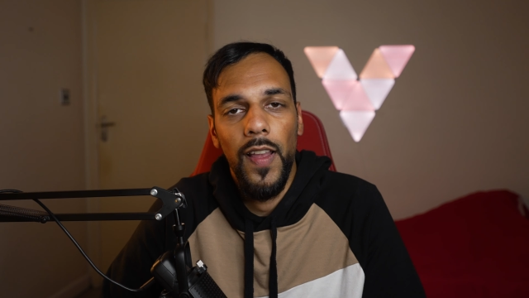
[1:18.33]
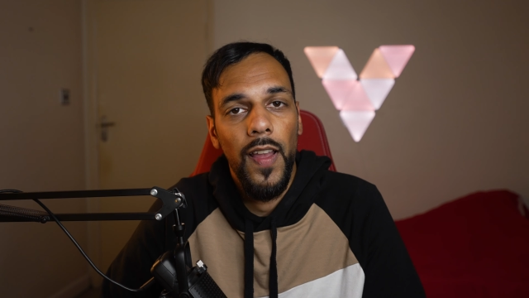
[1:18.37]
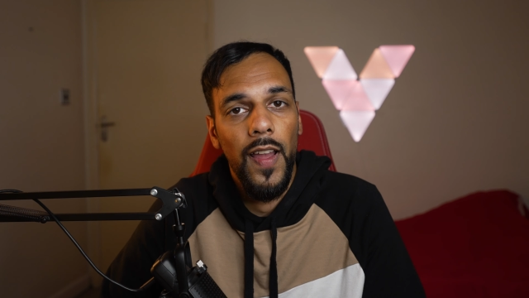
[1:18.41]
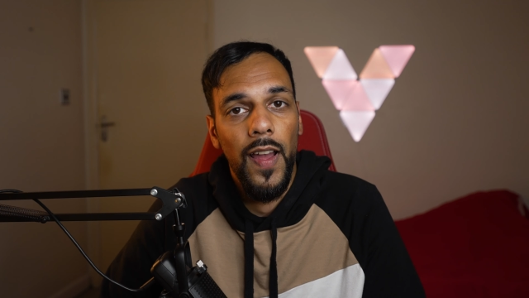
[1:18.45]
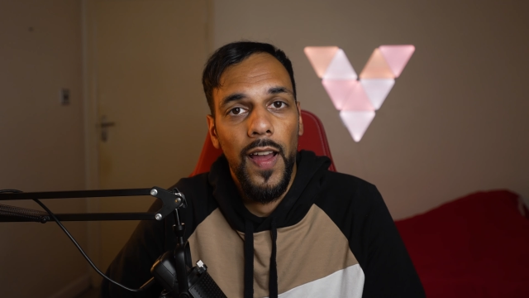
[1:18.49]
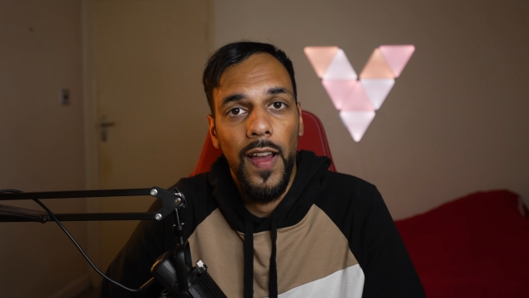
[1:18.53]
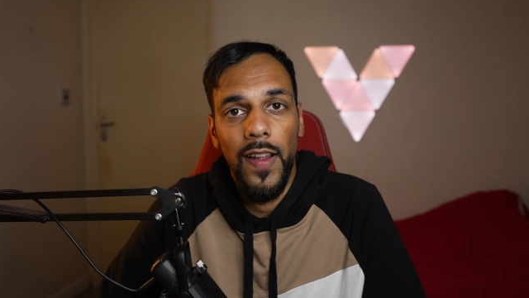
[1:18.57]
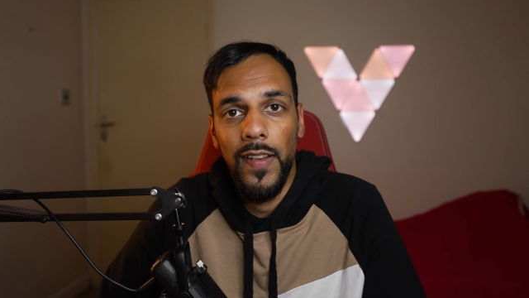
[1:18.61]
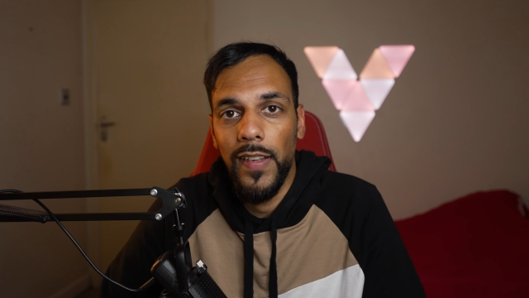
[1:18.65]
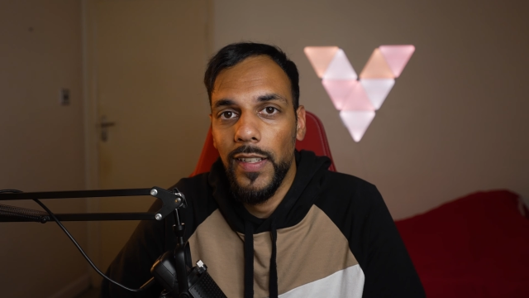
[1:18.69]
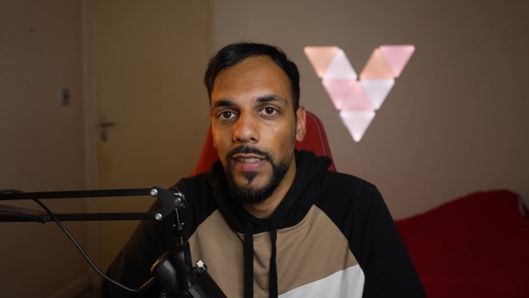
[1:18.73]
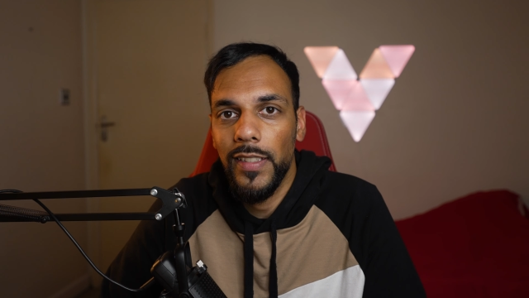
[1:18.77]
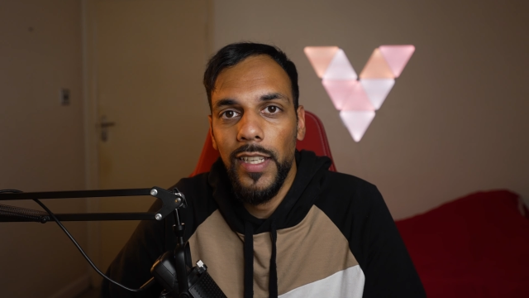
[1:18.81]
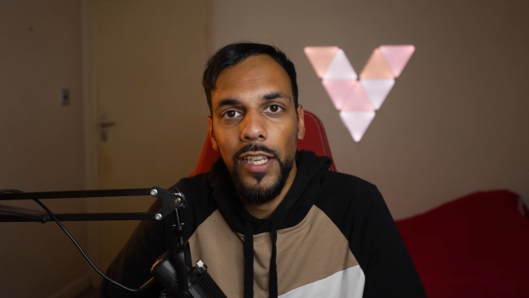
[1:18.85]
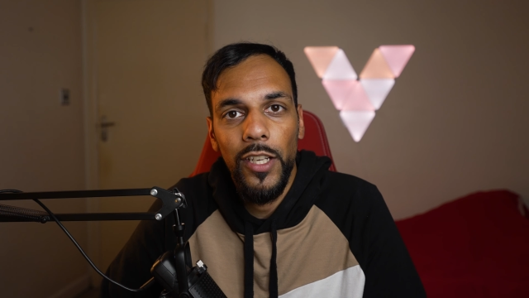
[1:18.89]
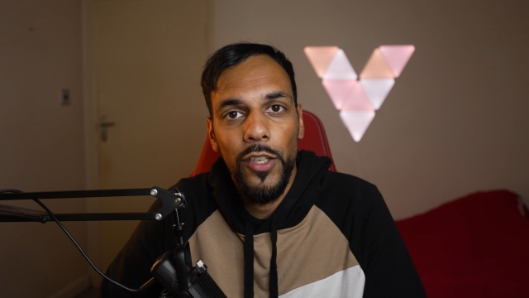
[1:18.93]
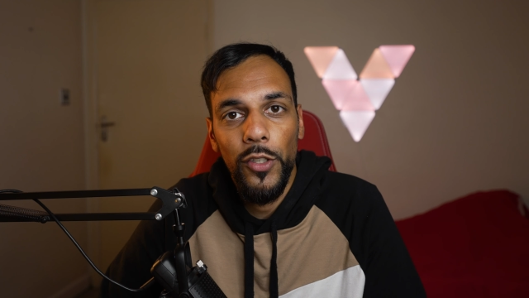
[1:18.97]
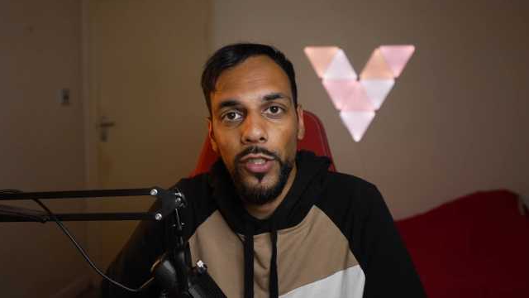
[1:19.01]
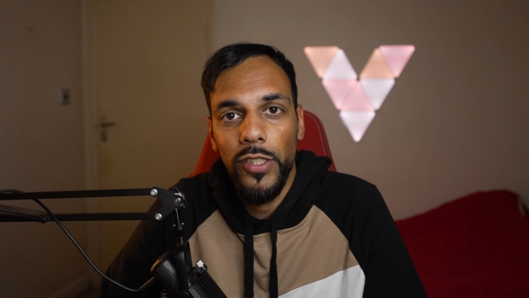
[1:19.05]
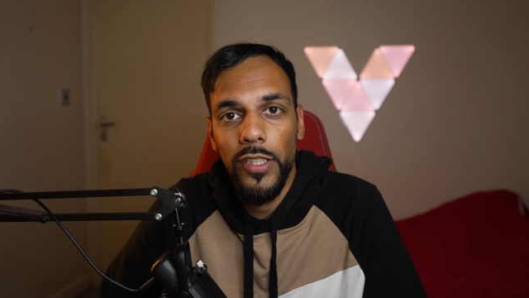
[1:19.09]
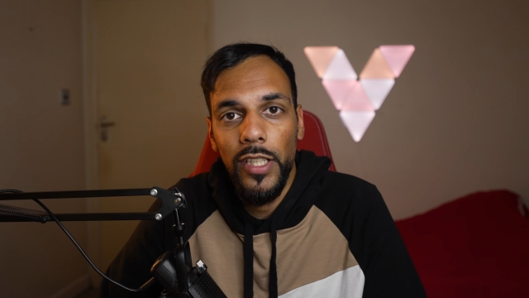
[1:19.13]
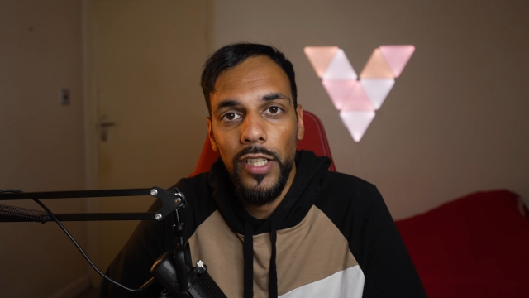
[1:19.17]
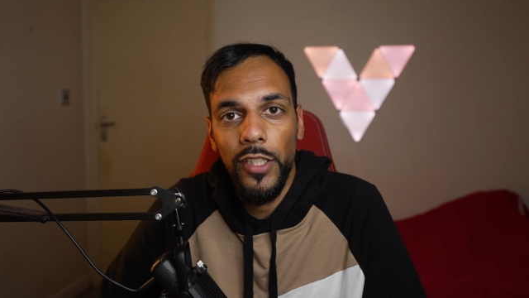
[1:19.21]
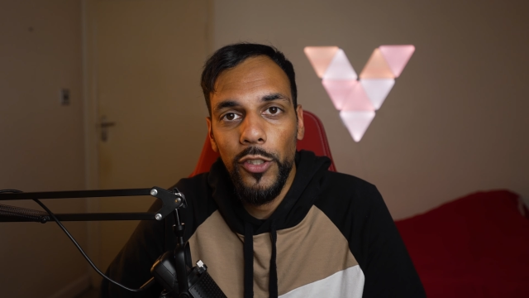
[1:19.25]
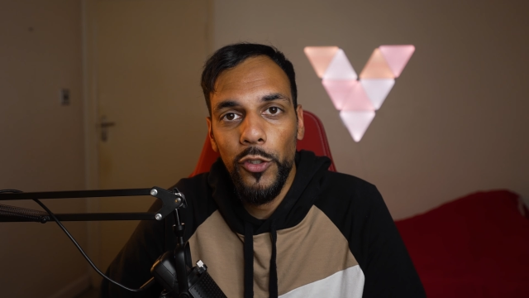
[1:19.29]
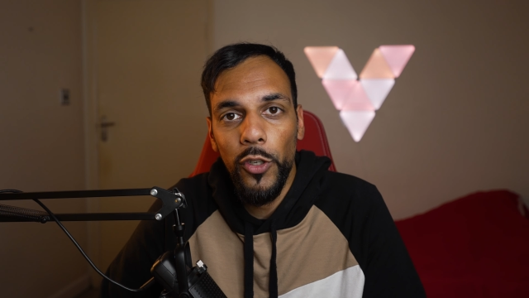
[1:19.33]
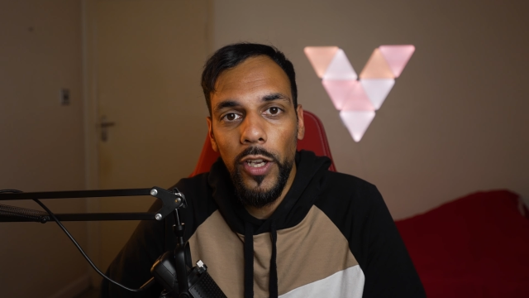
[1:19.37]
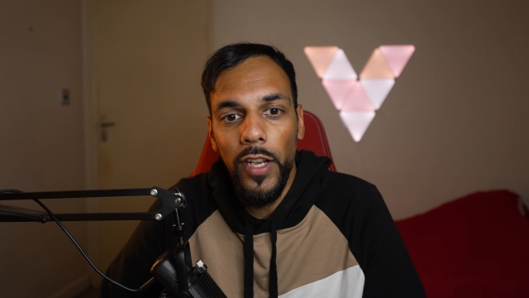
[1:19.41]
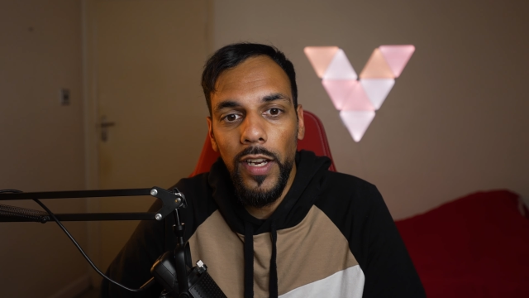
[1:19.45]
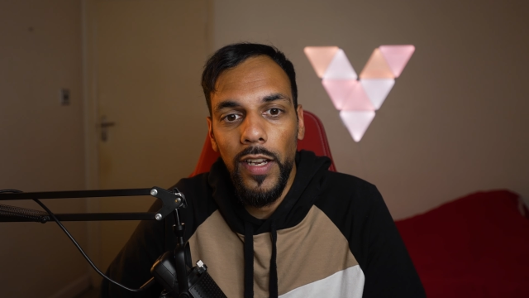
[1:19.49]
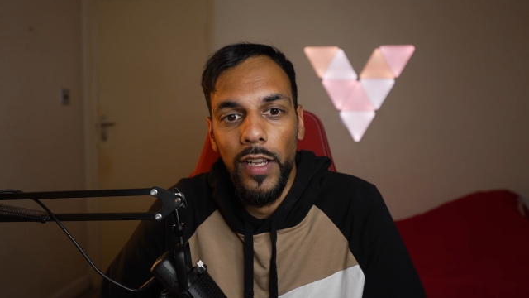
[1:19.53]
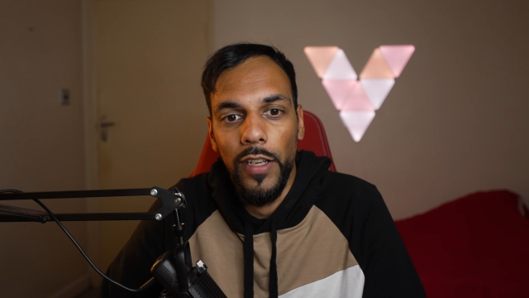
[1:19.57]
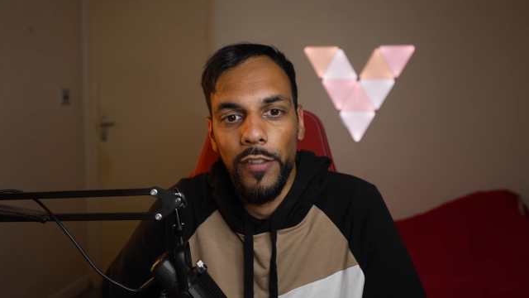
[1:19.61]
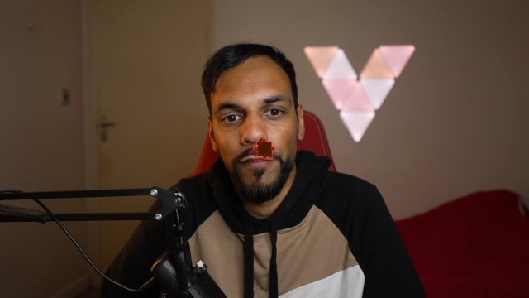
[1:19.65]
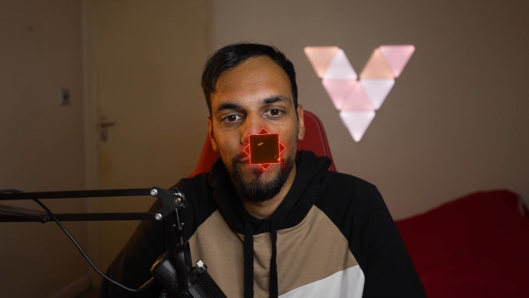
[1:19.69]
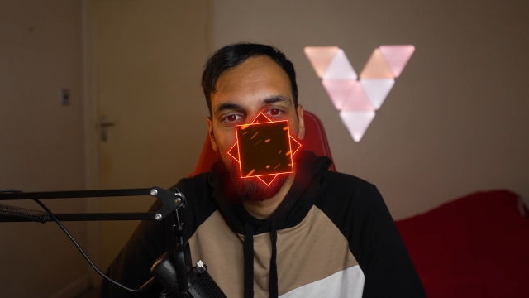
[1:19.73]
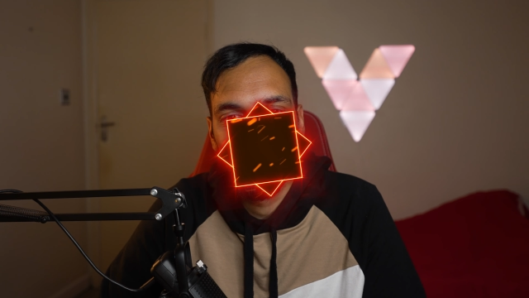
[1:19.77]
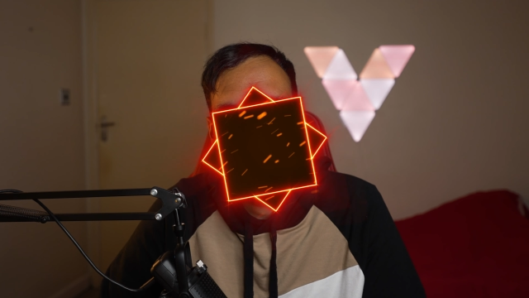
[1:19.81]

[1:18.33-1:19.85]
and let's get into the trailer.